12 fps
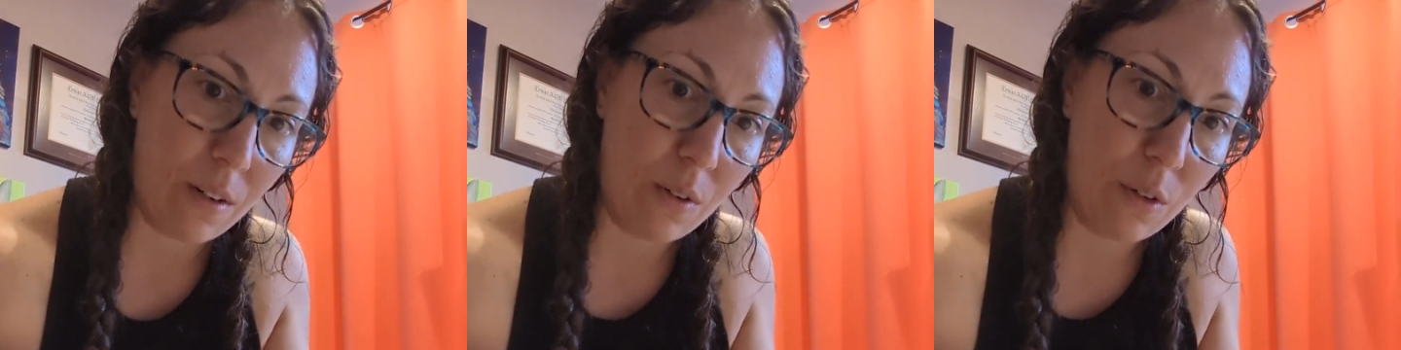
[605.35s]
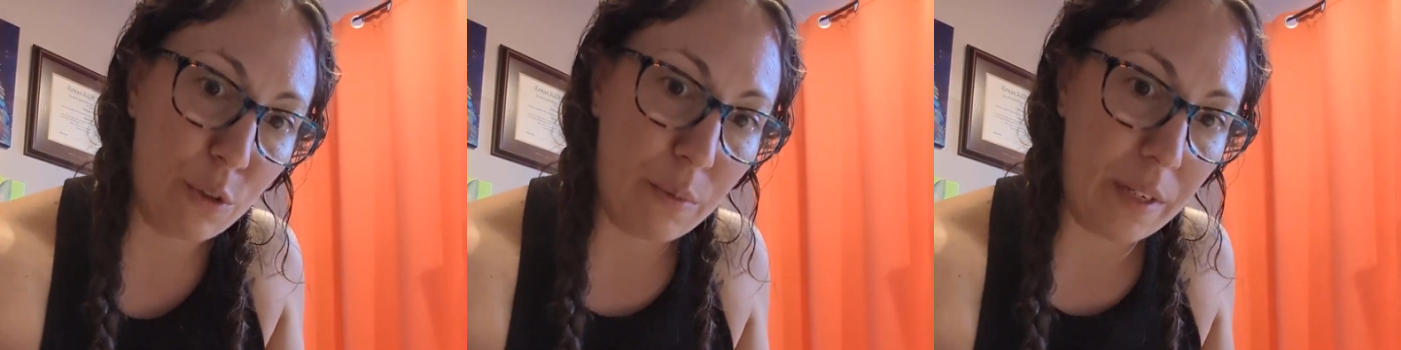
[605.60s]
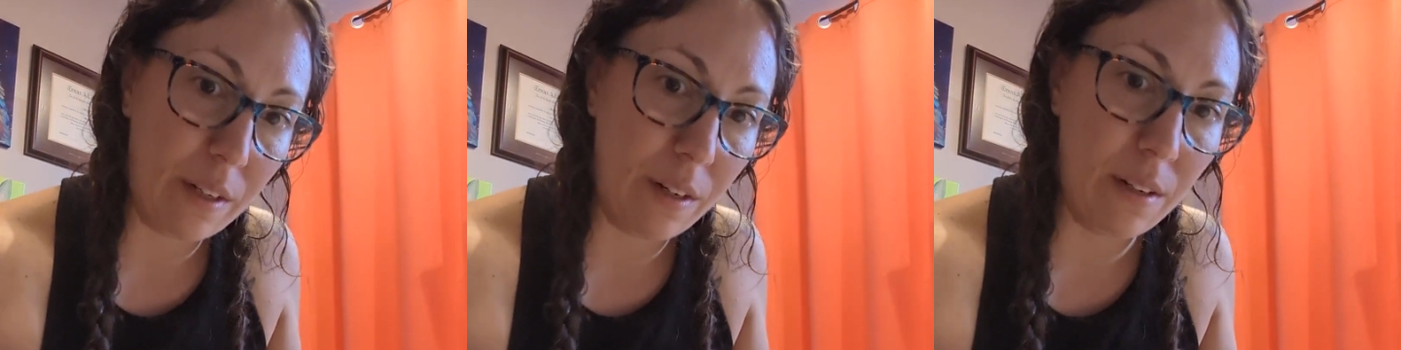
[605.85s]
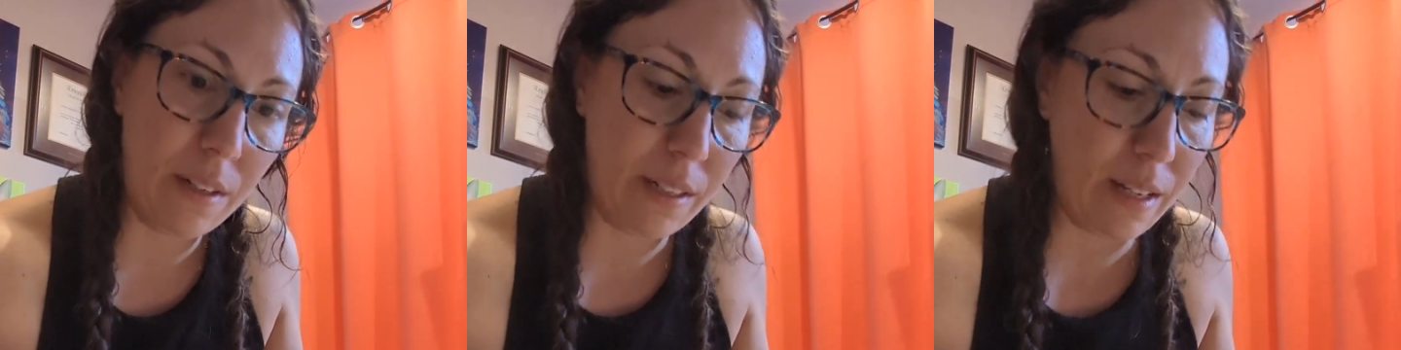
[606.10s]
I'll hold my
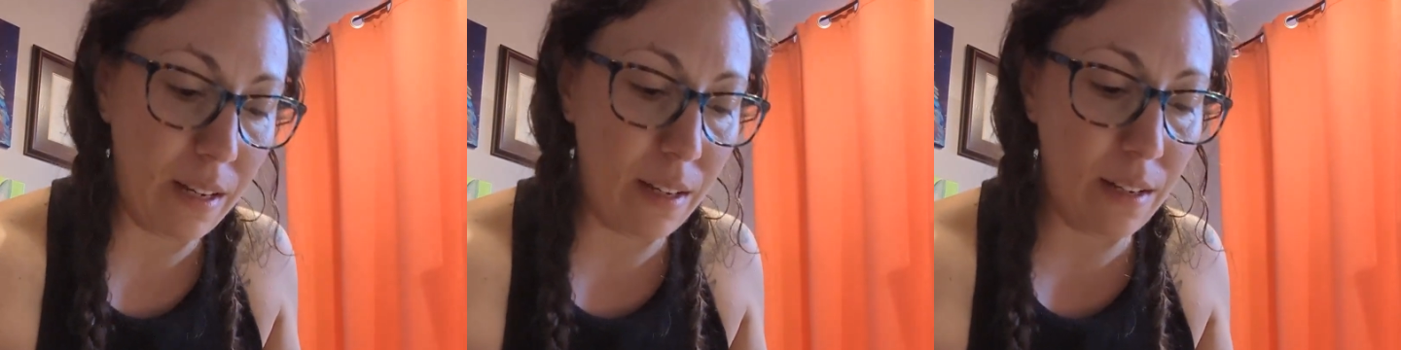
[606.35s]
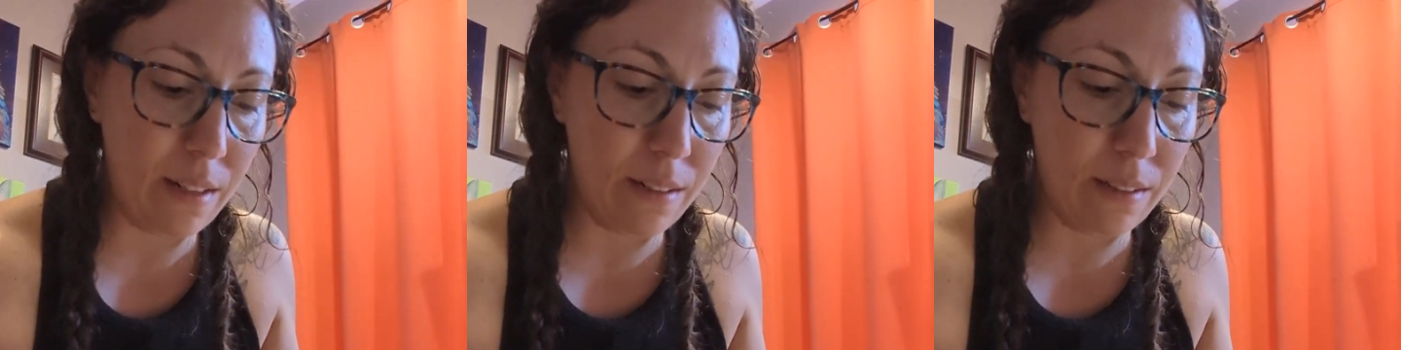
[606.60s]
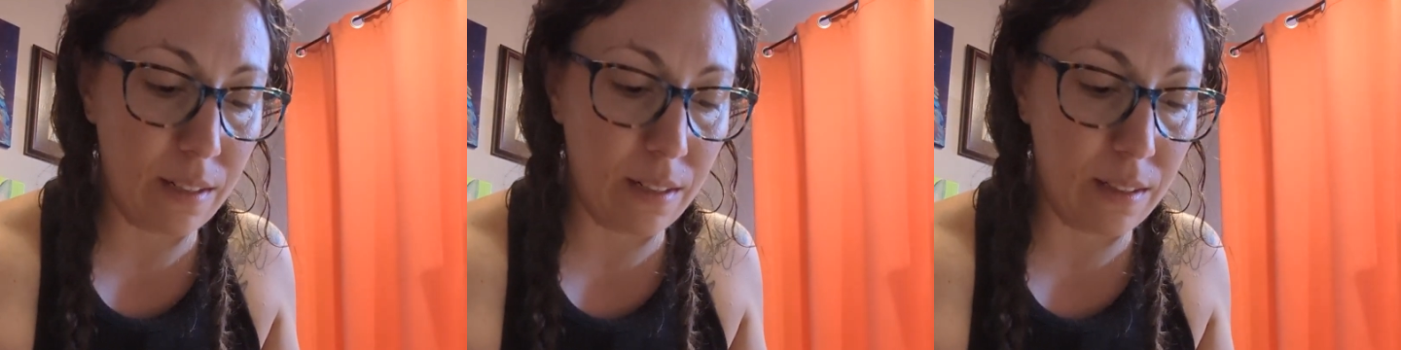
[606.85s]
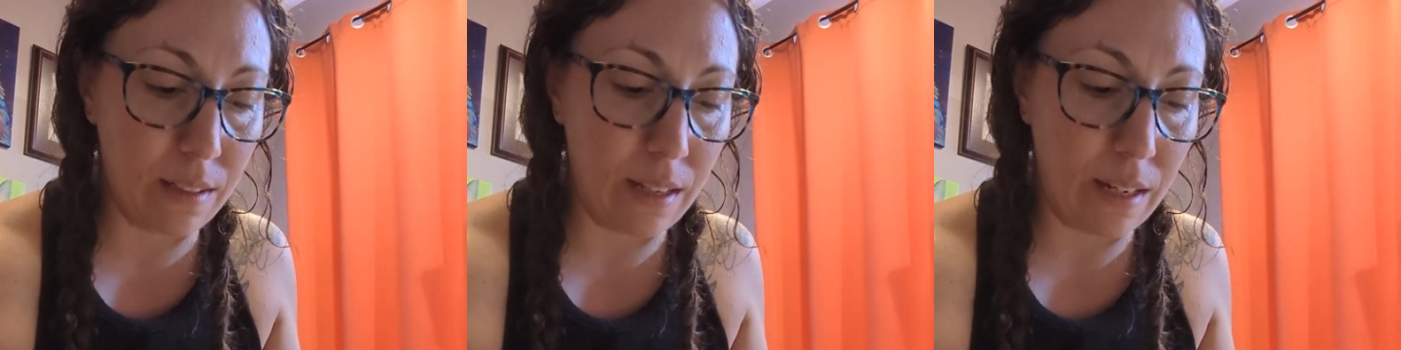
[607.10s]
yarn again, get a
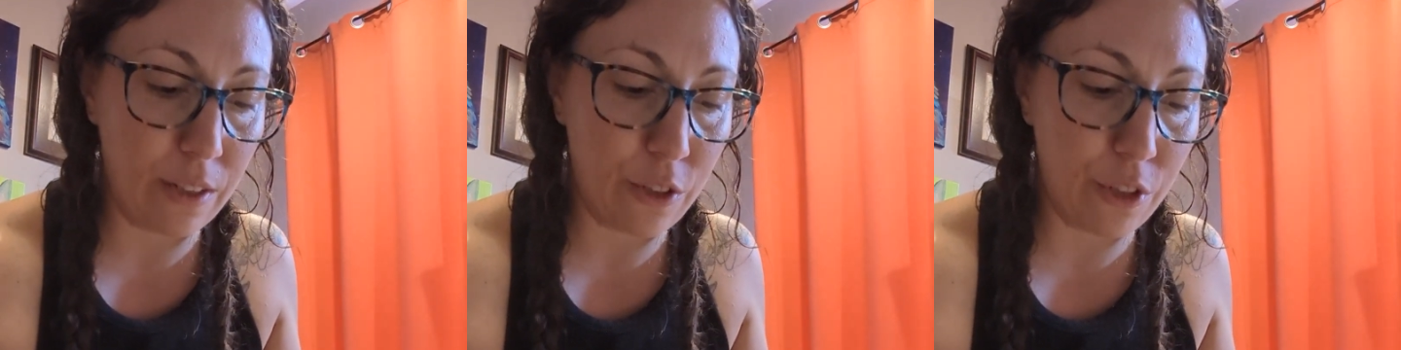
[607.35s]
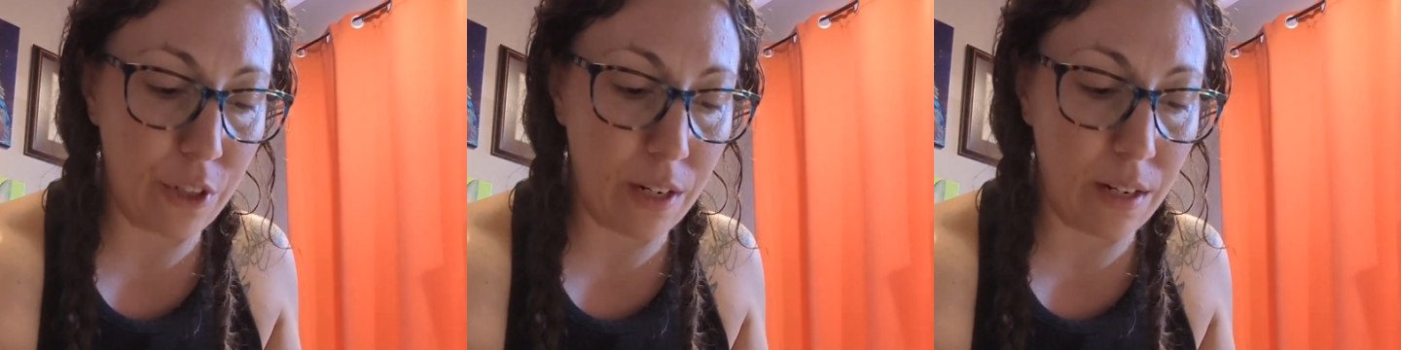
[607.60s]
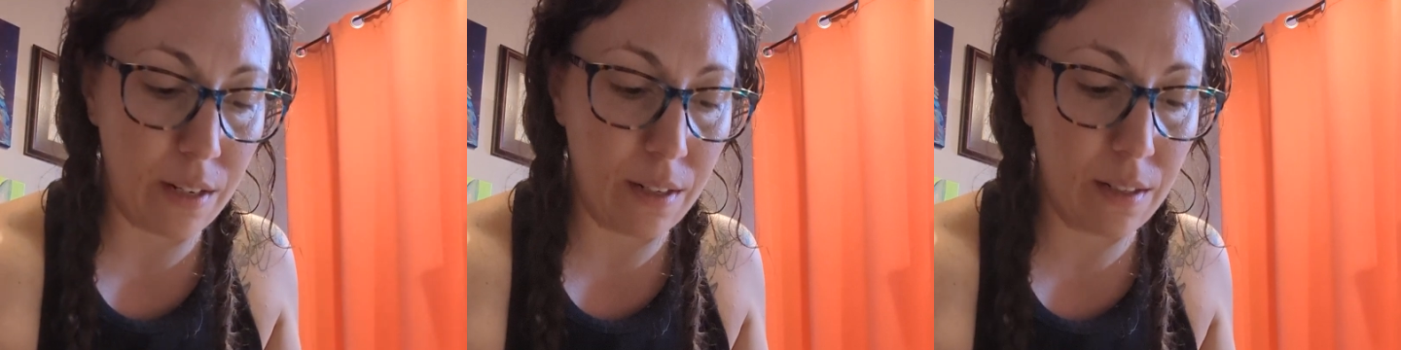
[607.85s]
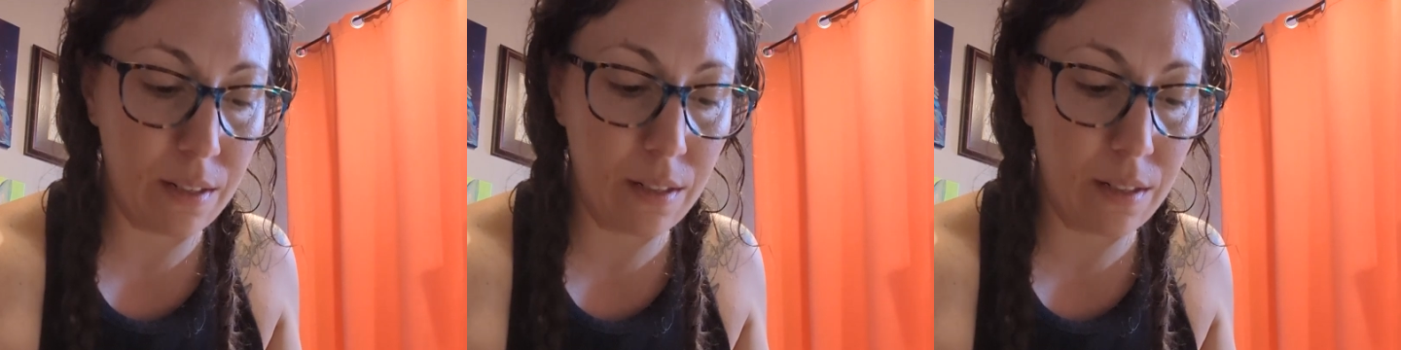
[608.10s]
little extra,